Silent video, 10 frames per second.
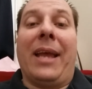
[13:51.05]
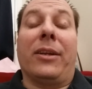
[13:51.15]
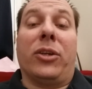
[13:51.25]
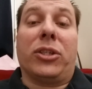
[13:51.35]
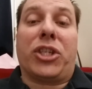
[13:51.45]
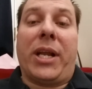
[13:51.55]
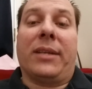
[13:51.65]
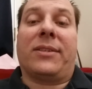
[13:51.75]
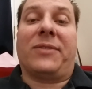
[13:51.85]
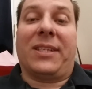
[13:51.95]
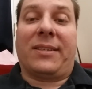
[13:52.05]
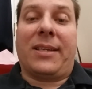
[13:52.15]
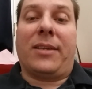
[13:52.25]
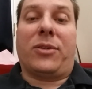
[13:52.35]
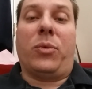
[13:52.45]
and a good chance of
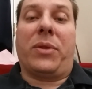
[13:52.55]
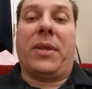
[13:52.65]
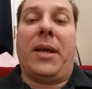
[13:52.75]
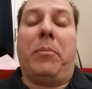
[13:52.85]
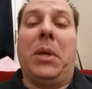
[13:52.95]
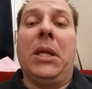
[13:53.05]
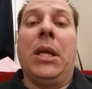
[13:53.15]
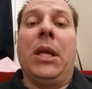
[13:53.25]
success with them.